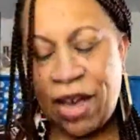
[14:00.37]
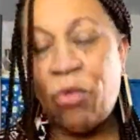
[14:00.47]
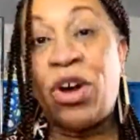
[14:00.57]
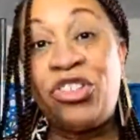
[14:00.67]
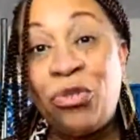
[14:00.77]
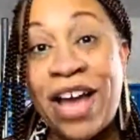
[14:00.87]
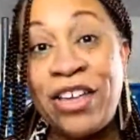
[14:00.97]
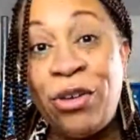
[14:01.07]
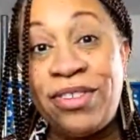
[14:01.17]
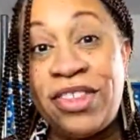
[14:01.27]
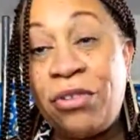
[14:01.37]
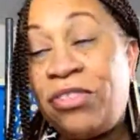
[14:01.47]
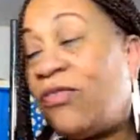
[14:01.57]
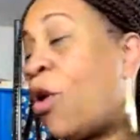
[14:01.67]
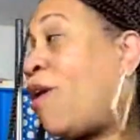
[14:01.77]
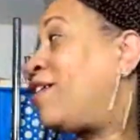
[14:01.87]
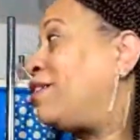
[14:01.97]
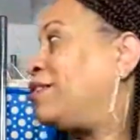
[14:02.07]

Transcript: What do I use those for?